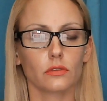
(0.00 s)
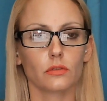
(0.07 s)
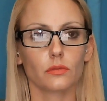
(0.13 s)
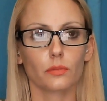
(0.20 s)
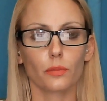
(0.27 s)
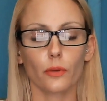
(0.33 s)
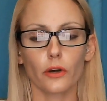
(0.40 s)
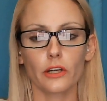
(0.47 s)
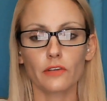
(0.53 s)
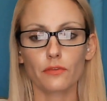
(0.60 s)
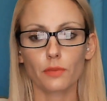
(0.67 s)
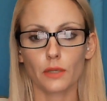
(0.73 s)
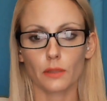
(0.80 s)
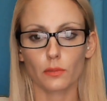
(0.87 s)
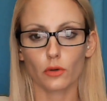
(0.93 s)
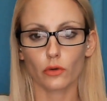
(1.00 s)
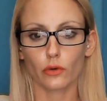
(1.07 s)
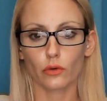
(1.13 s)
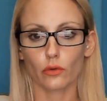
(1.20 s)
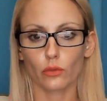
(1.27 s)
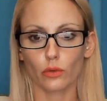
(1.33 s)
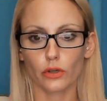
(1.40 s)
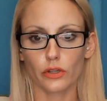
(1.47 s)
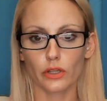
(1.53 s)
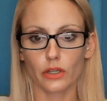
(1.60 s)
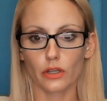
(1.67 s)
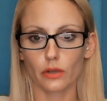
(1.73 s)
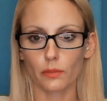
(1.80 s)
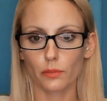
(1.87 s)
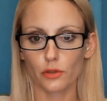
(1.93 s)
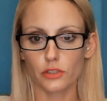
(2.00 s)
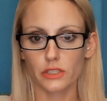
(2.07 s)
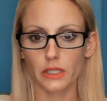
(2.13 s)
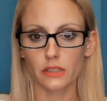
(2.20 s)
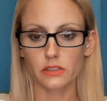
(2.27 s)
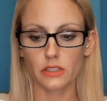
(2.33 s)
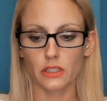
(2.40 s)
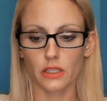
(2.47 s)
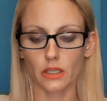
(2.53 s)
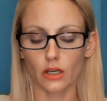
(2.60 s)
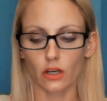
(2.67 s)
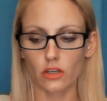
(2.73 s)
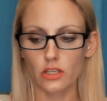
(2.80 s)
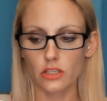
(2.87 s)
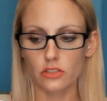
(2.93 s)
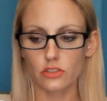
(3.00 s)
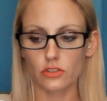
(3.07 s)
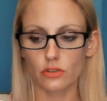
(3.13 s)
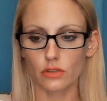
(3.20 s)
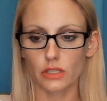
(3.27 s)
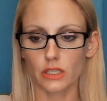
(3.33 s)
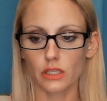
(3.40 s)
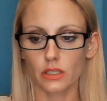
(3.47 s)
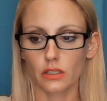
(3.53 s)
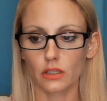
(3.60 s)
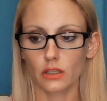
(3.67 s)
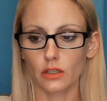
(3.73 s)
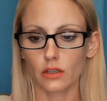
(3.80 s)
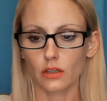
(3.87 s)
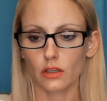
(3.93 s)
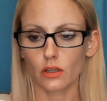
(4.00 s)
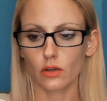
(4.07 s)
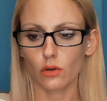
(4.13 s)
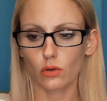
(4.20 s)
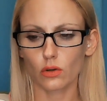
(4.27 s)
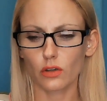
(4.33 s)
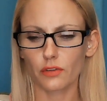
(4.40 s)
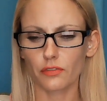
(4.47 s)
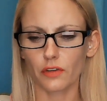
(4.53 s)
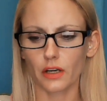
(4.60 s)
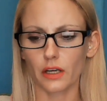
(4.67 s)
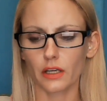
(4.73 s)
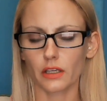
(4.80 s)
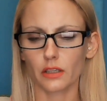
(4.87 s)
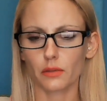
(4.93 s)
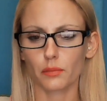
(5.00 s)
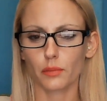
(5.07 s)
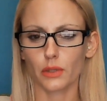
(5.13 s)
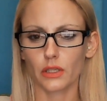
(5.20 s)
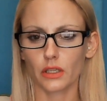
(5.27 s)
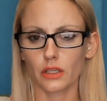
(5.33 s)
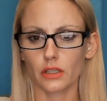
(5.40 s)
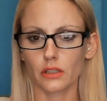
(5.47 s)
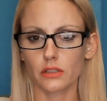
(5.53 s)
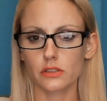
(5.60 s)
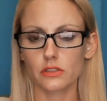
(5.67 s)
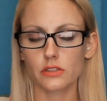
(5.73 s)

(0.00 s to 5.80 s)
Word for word: brave people were there protecting our history. Horrifying because,